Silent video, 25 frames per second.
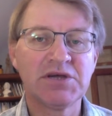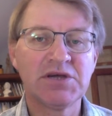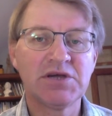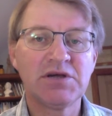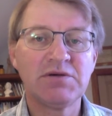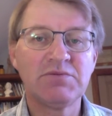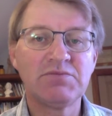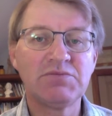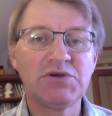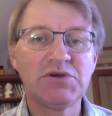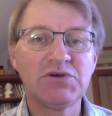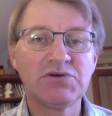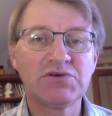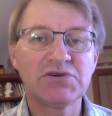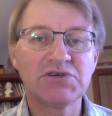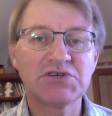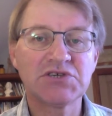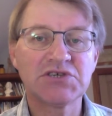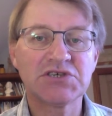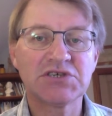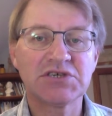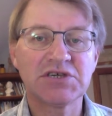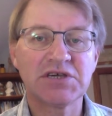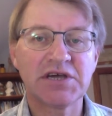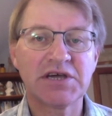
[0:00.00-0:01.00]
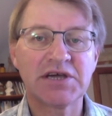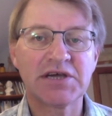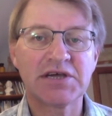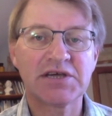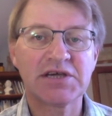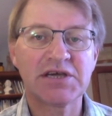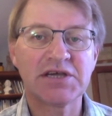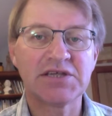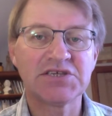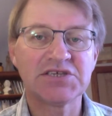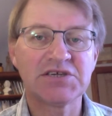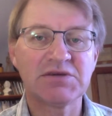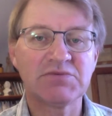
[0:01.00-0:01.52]
Mucus
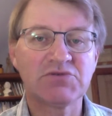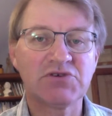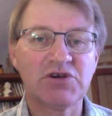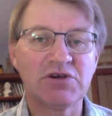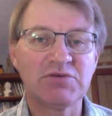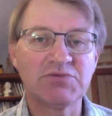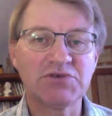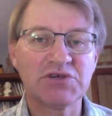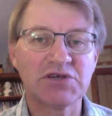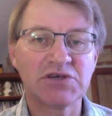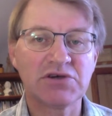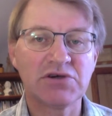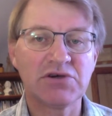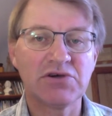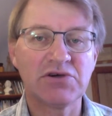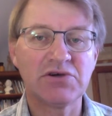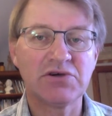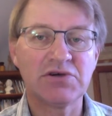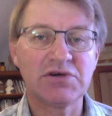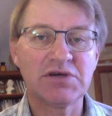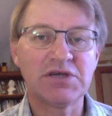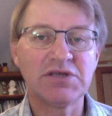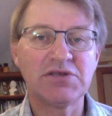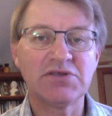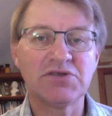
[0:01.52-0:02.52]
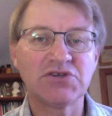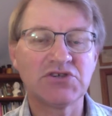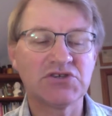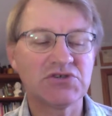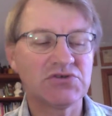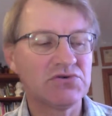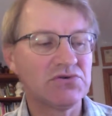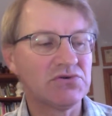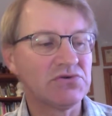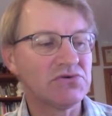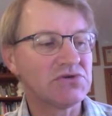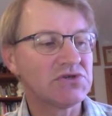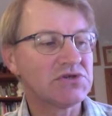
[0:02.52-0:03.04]
can sometimes occur in the
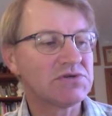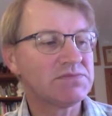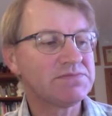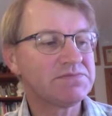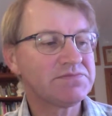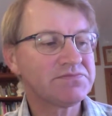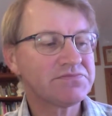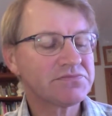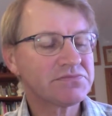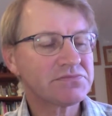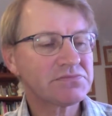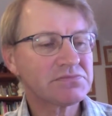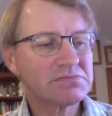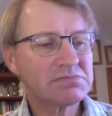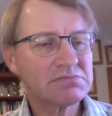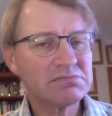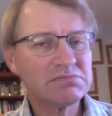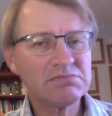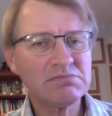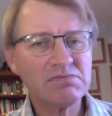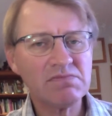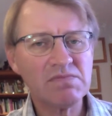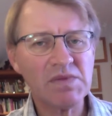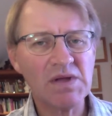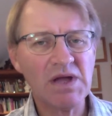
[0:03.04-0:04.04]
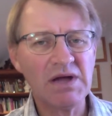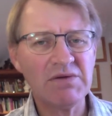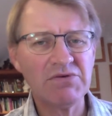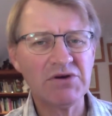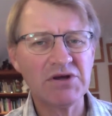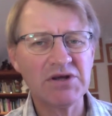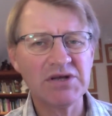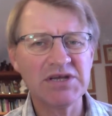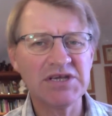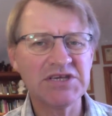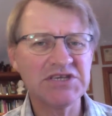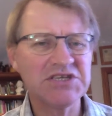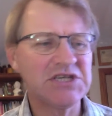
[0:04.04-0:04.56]
stools. I've got
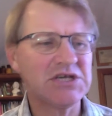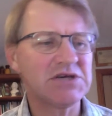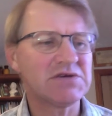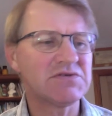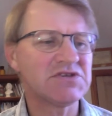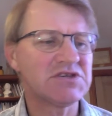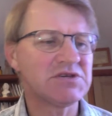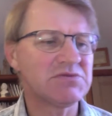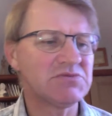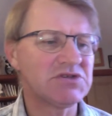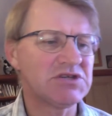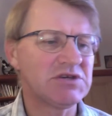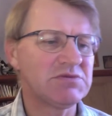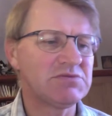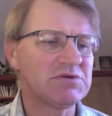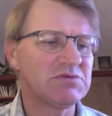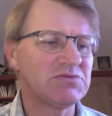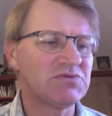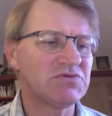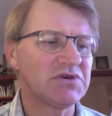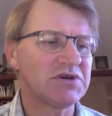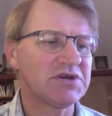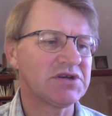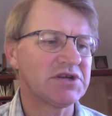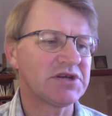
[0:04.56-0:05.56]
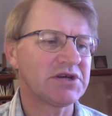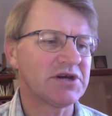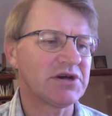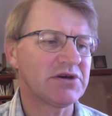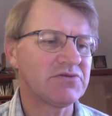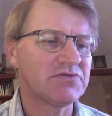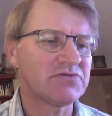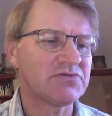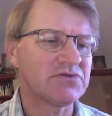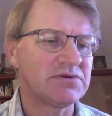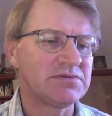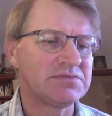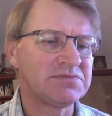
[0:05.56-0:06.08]
a list here of some symptoms we're going to go
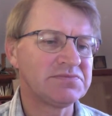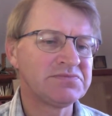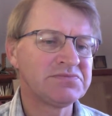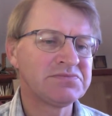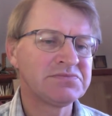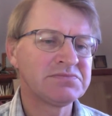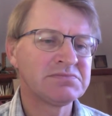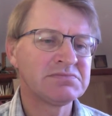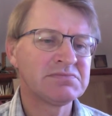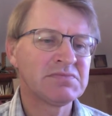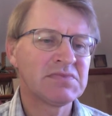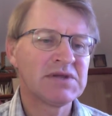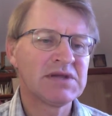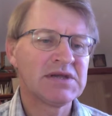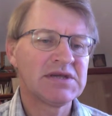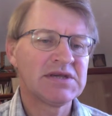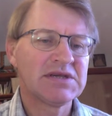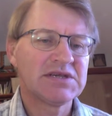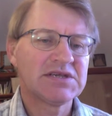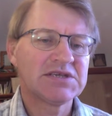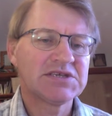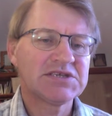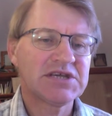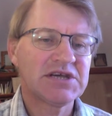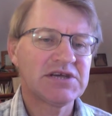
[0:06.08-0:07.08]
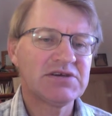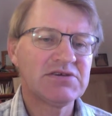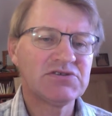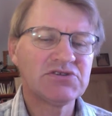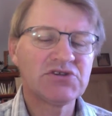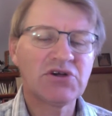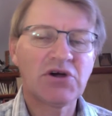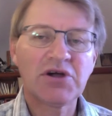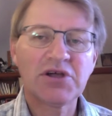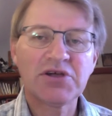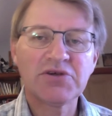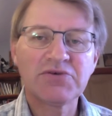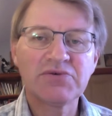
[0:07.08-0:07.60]
through. So
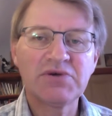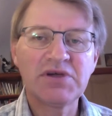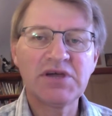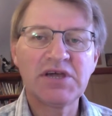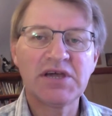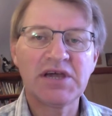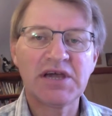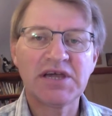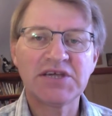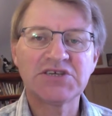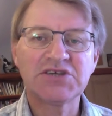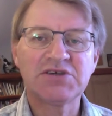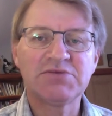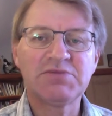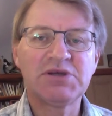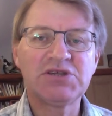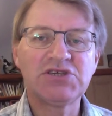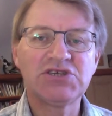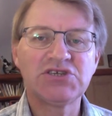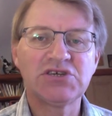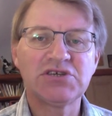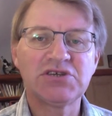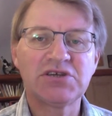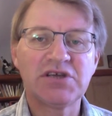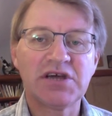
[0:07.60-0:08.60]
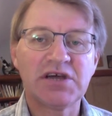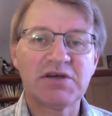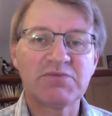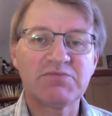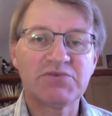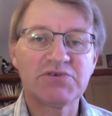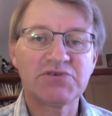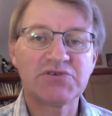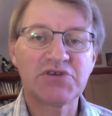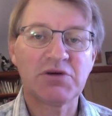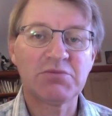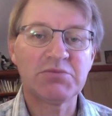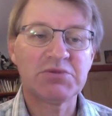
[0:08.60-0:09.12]
diarrhea, as I mentioned,
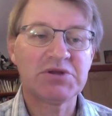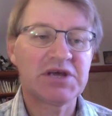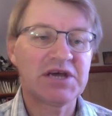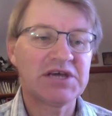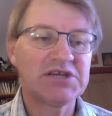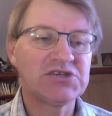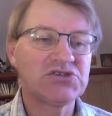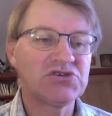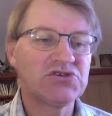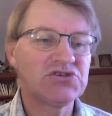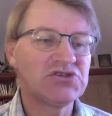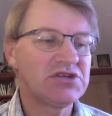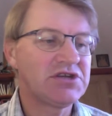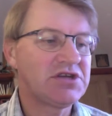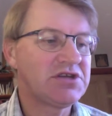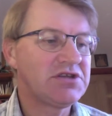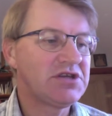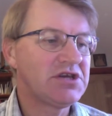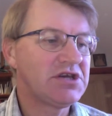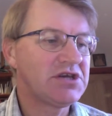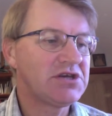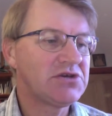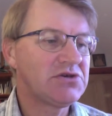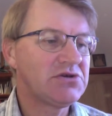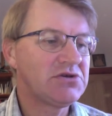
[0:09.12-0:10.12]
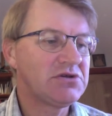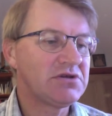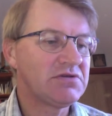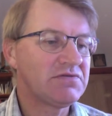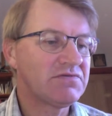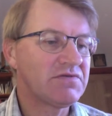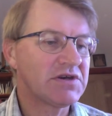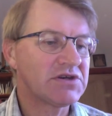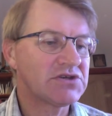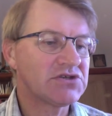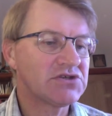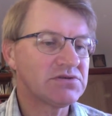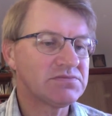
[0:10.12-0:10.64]
predominates usually in the acute
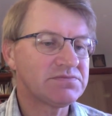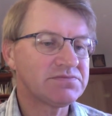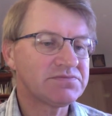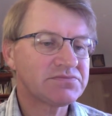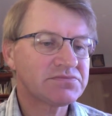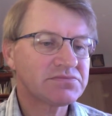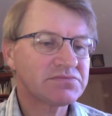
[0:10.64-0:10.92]
infection.